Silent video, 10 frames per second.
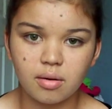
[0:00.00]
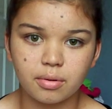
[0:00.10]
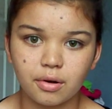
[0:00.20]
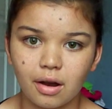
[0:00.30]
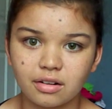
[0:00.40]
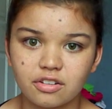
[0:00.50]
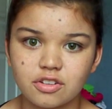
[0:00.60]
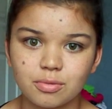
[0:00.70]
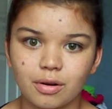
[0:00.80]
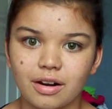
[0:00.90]
Proactive
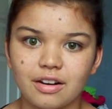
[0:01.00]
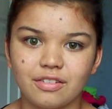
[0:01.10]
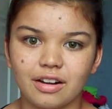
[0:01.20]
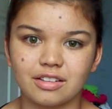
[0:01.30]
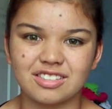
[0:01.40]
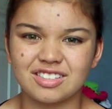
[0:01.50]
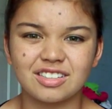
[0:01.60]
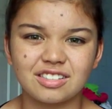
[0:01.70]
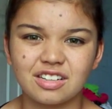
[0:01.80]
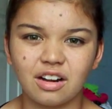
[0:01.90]
is probably around
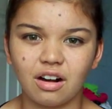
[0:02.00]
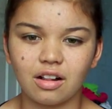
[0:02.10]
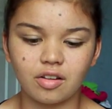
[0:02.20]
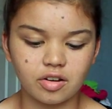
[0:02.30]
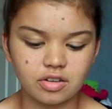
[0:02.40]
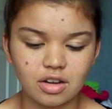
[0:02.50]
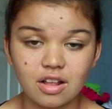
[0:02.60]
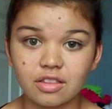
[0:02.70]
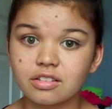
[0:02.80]
$60.